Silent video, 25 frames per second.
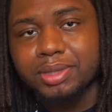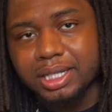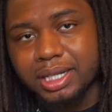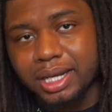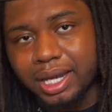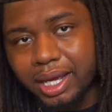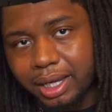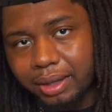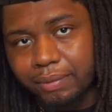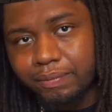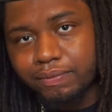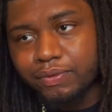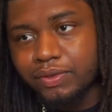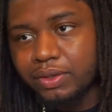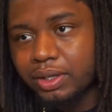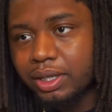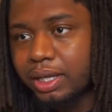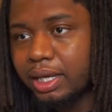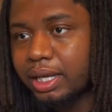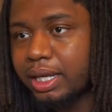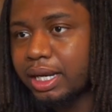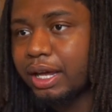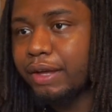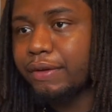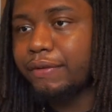today.
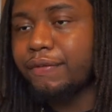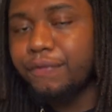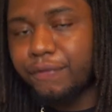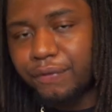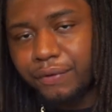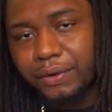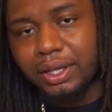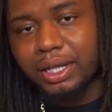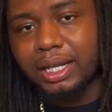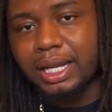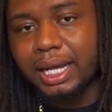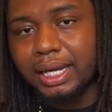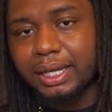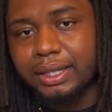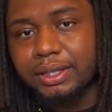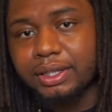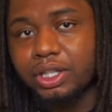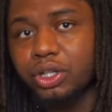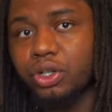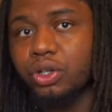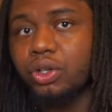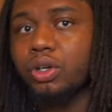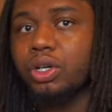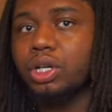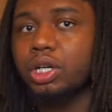And I feel like
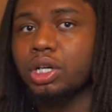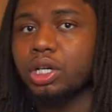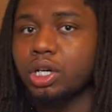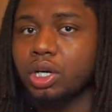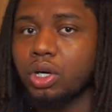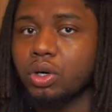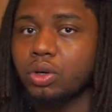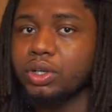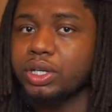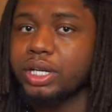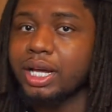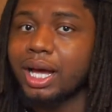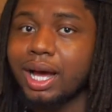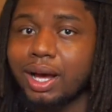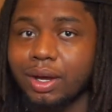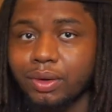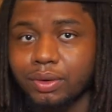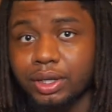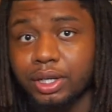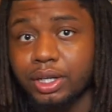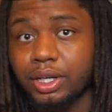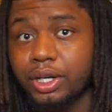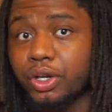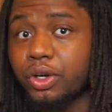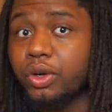they're going to go
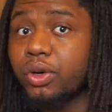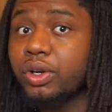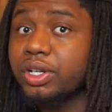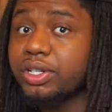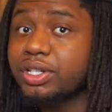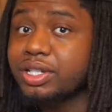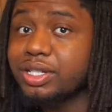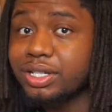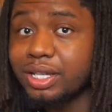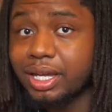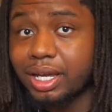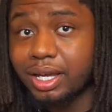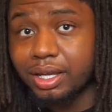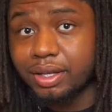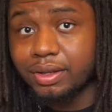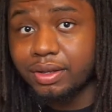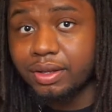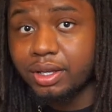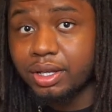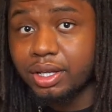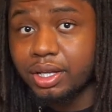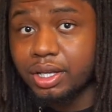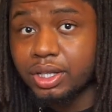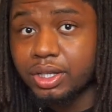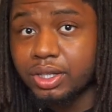down and they're going to sit.
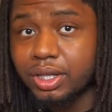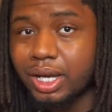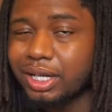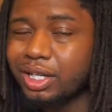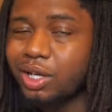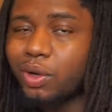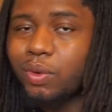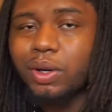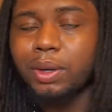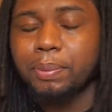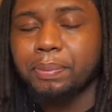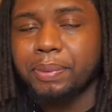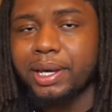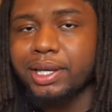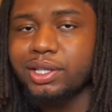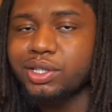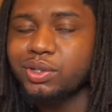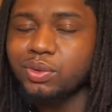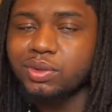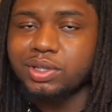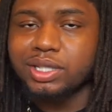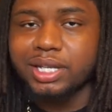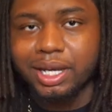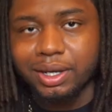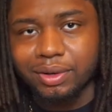I don't want to pay
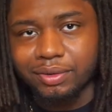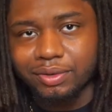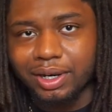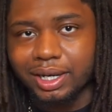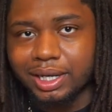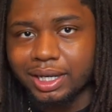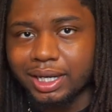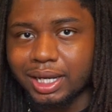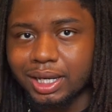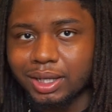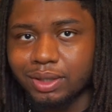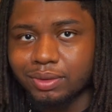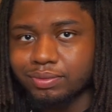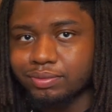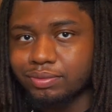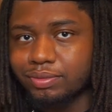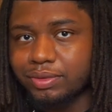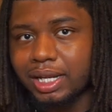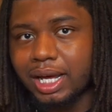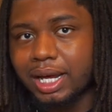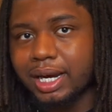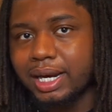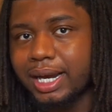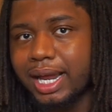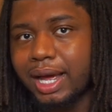$210 right now.
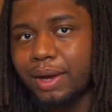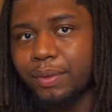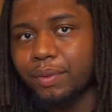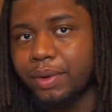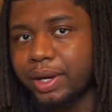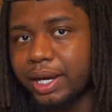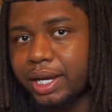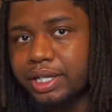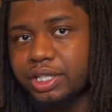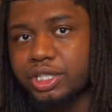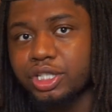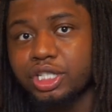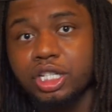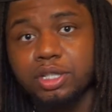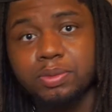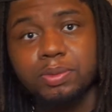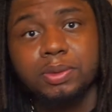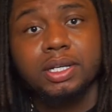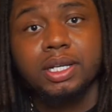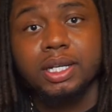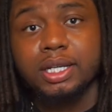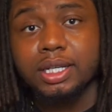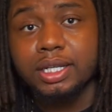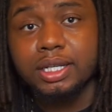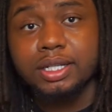Not in that range, just
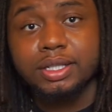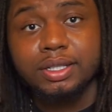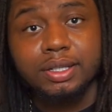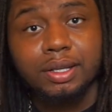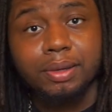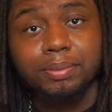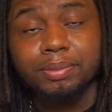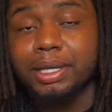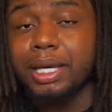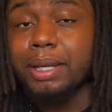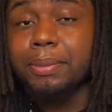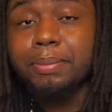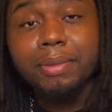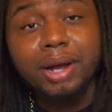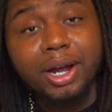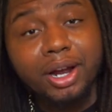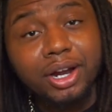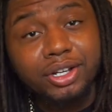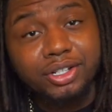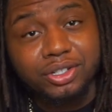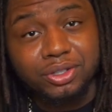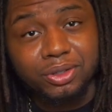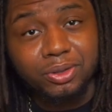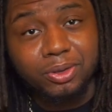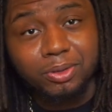because I'm getting
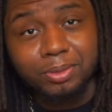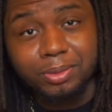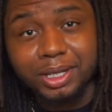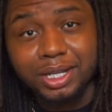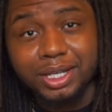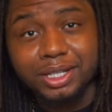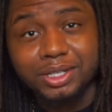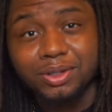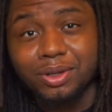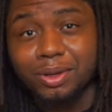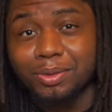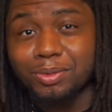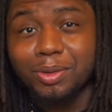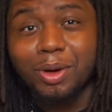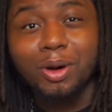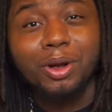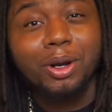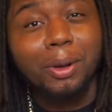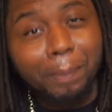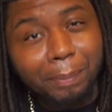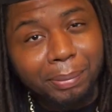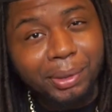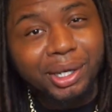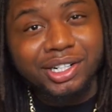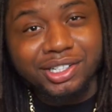married soon, man. So I'm on
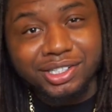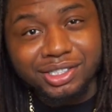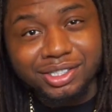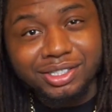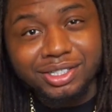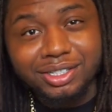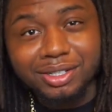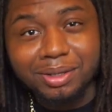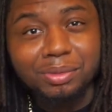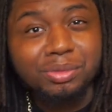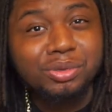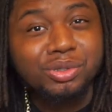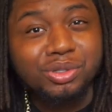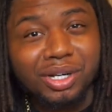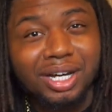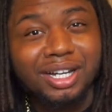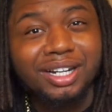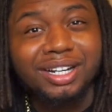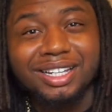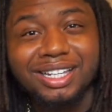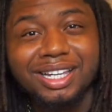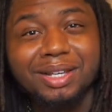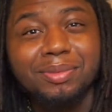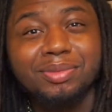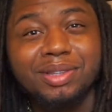a budget, trying
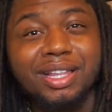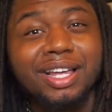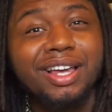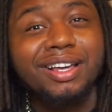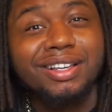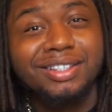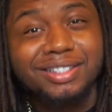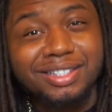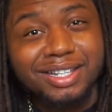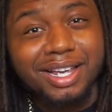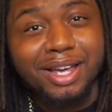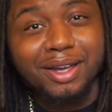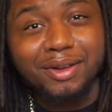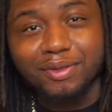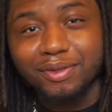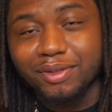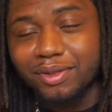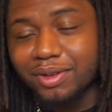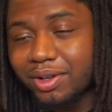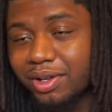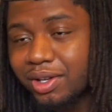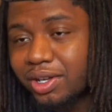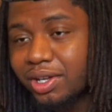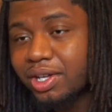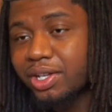to keep things safe.
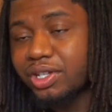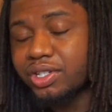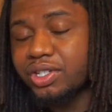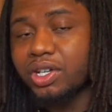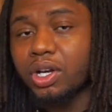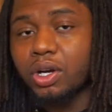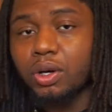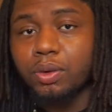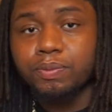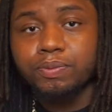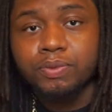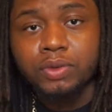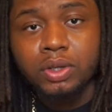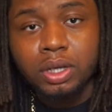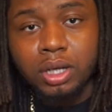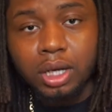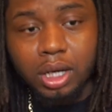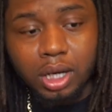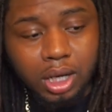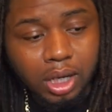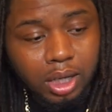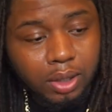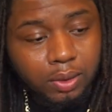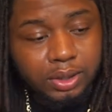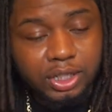So
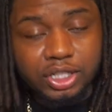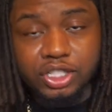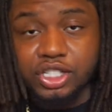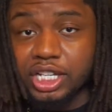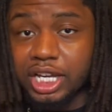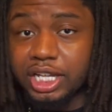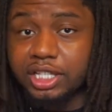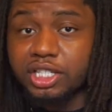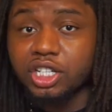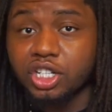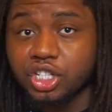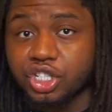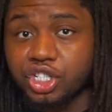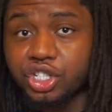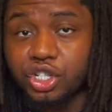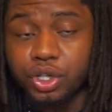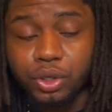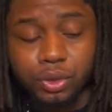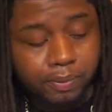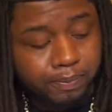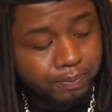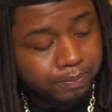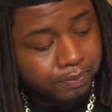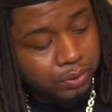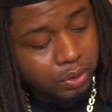let's get to the
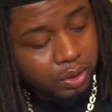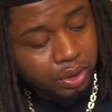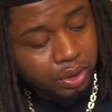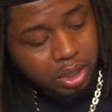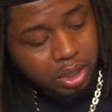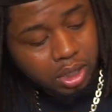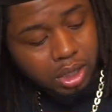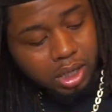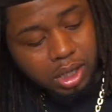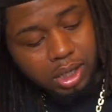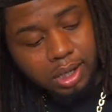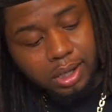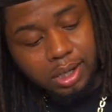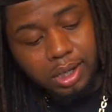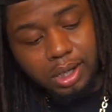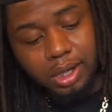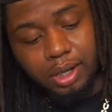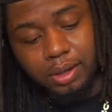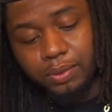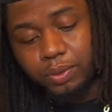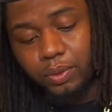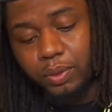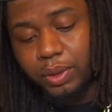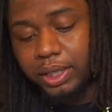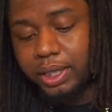shoe.
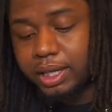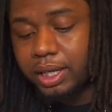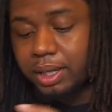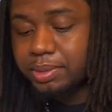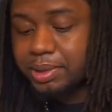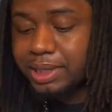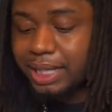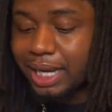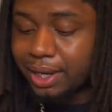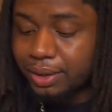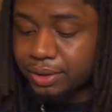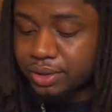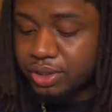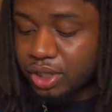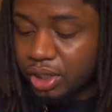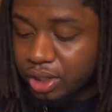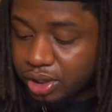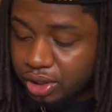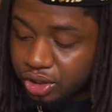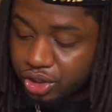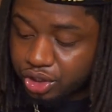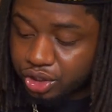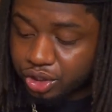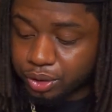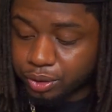When it comes down to
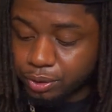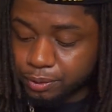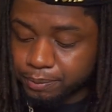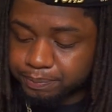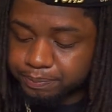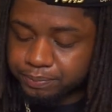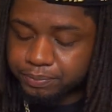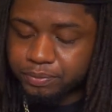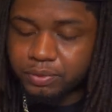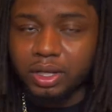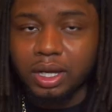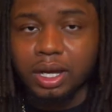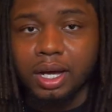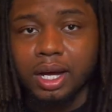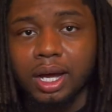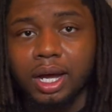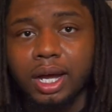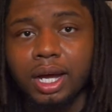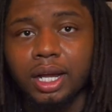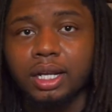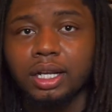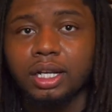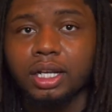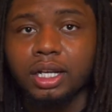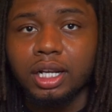the shoe,
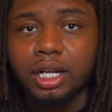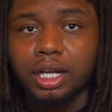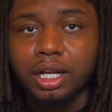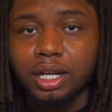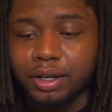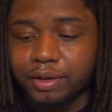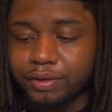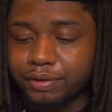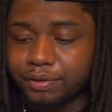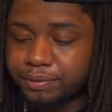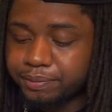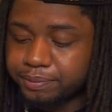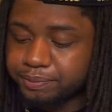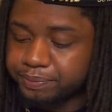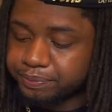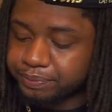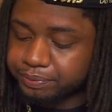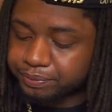I love